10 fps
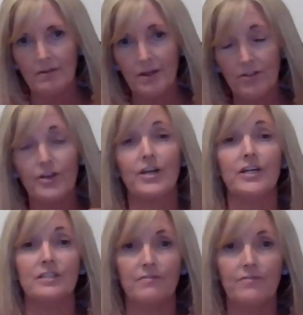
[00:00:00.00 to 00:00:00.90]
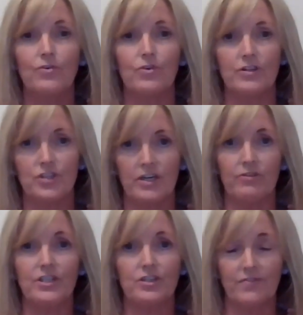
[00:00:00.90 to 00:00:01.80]
third and fourth
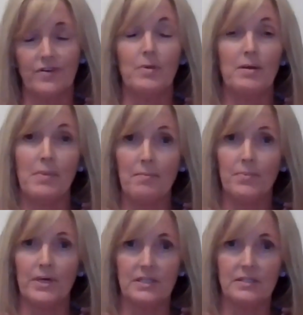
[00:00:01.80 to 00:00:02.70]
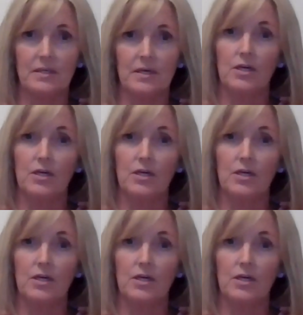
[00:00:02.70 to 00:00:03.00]
generation family members